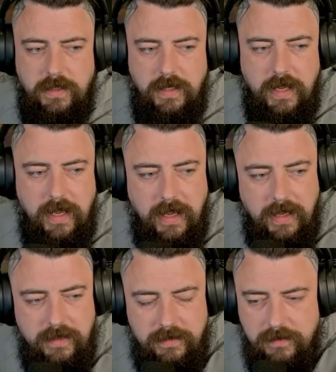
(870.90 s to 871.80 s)
Yeah.
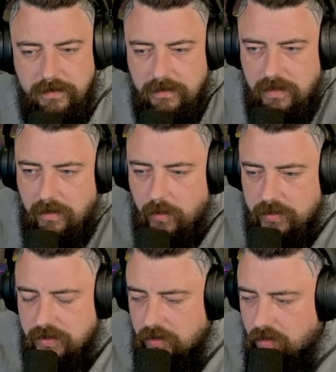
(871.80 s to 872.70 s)

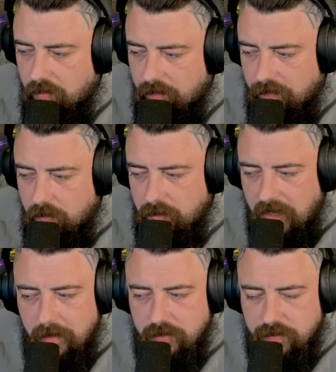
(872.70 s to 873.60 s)
Watching a kung fu
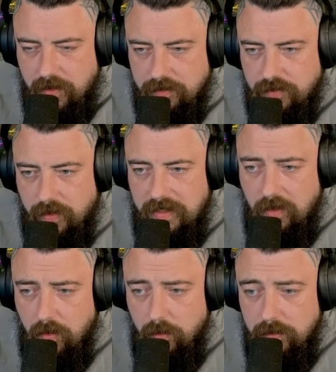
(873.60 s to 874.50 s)
game as well, so it
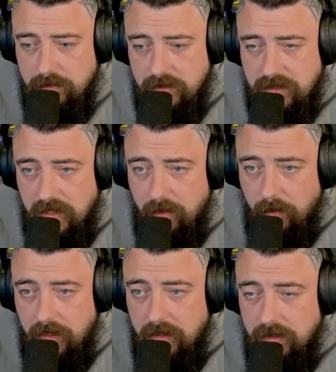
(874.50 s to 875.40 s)
knew to stay
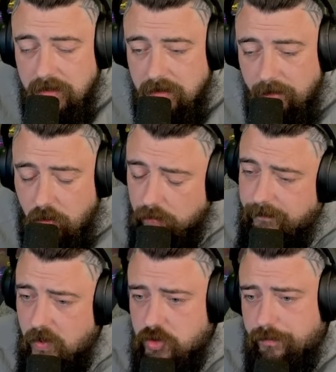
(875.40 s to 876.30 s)
away. Good
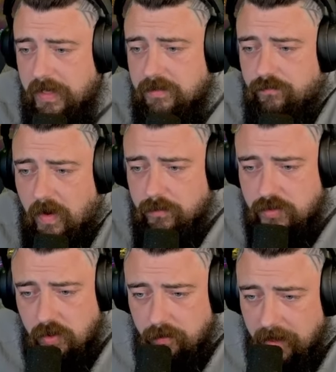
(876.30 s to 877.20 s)
first spin, round
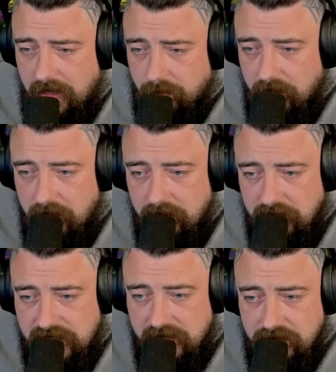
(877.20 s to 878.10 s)
2, by the way.
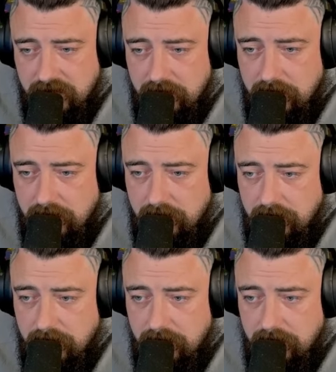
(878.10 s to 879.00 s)
10s.
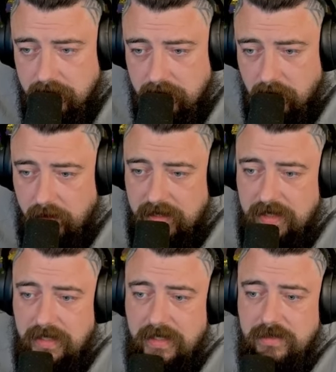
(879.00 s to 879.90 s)

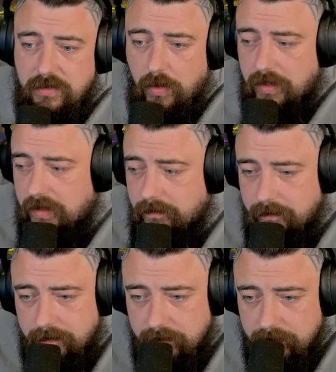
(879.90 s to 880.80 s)
Queens don't hit.
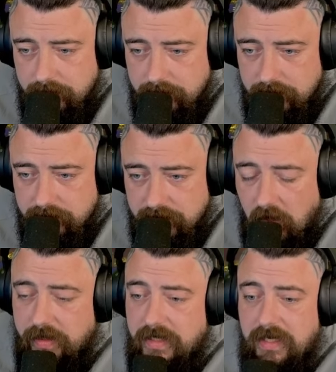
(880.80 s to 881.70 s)

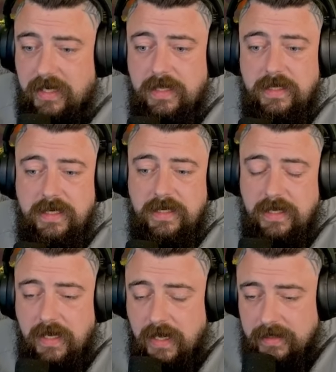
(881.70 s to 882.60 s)
Oh, they did hit. They did
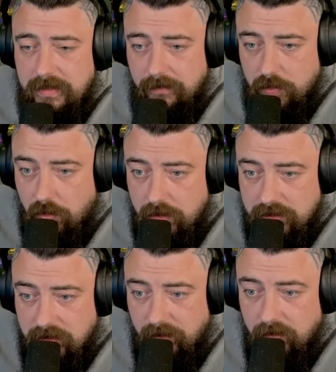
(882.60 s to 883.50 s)
hit. I didn't even
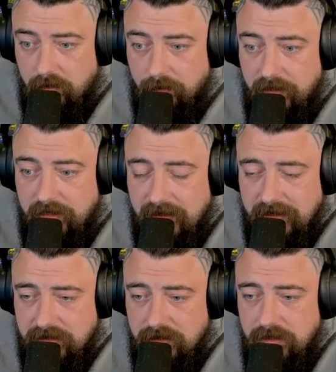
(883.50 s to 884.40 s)
notice they went all the way.
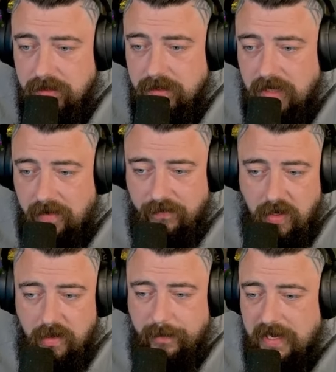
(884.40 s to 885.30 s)
Nice. I
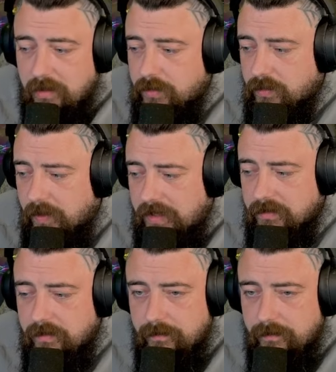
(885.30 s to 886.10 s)
forgot the panda was a wild.